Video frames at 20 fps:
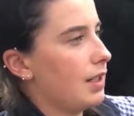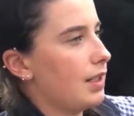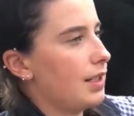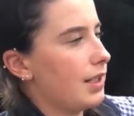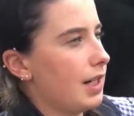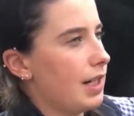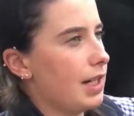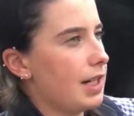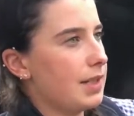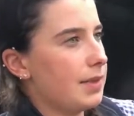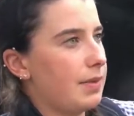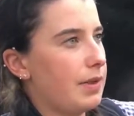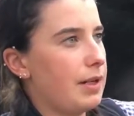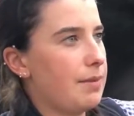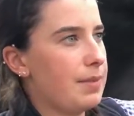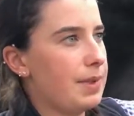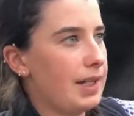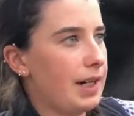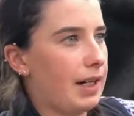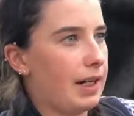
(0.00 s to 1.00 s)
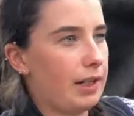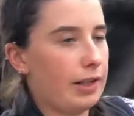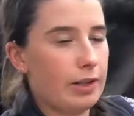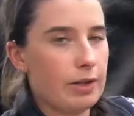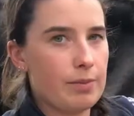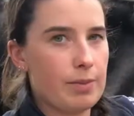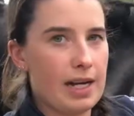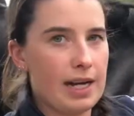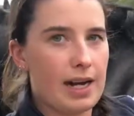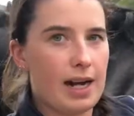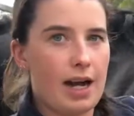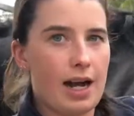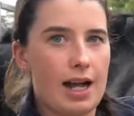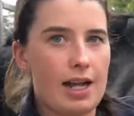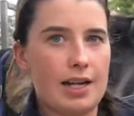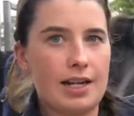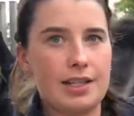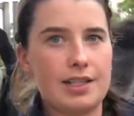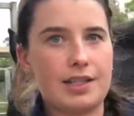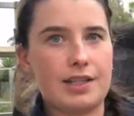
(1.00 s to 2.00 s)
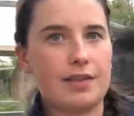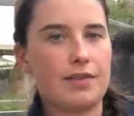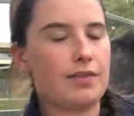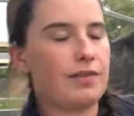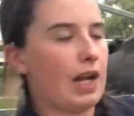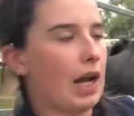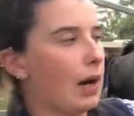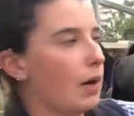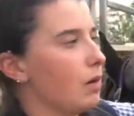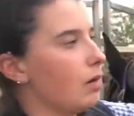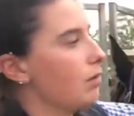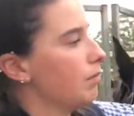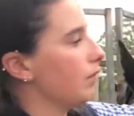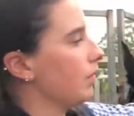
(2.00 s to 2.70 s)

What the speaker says: So his ribs are a little bit harder to feel,